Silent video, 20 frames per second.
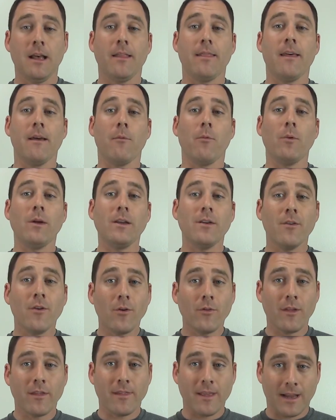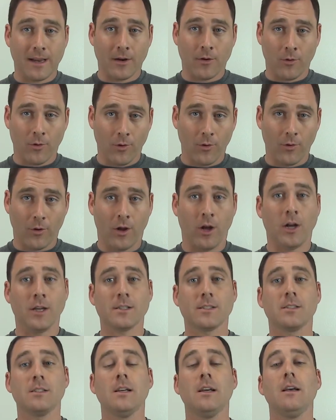that we know that they can hurt
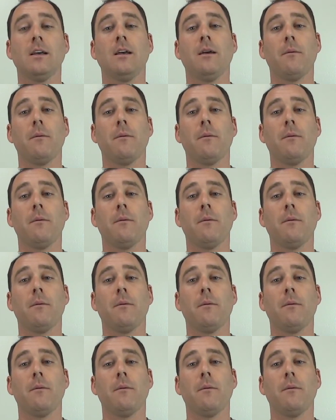us,